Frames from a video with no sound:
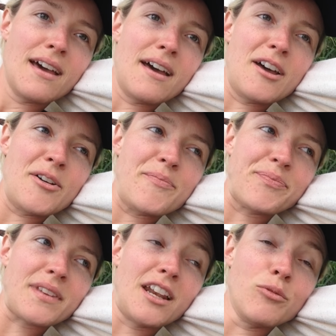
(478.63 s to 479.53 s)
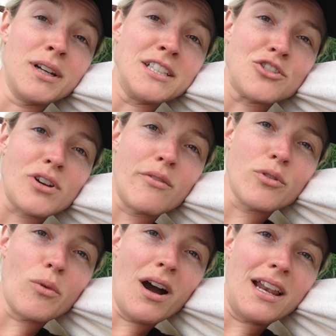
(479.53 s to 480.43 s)
and I've wanted to try it
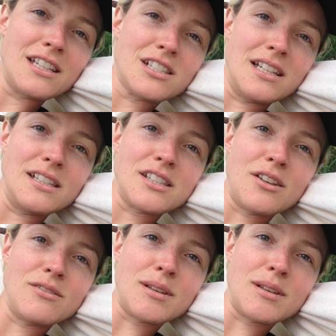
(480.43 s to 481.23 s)
for a while actually, so